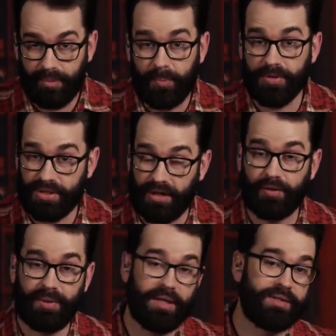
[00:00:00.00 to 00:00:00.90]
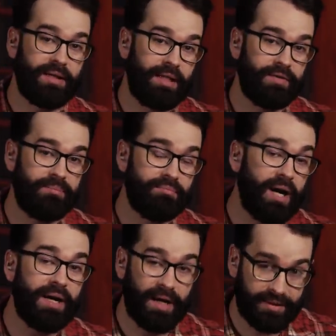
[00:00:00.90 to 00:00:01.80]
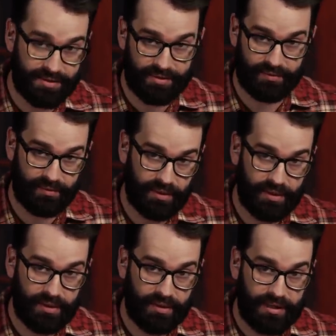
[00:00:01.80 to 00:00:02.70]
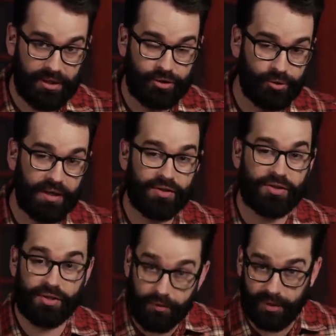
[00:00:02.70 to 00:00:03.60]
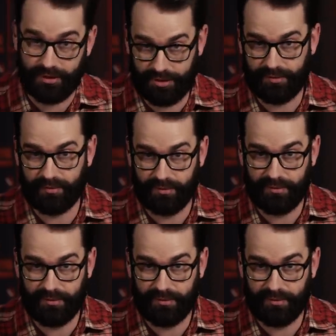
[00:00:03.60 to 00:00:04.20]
people suffer because they live in mud huts and they drink sewage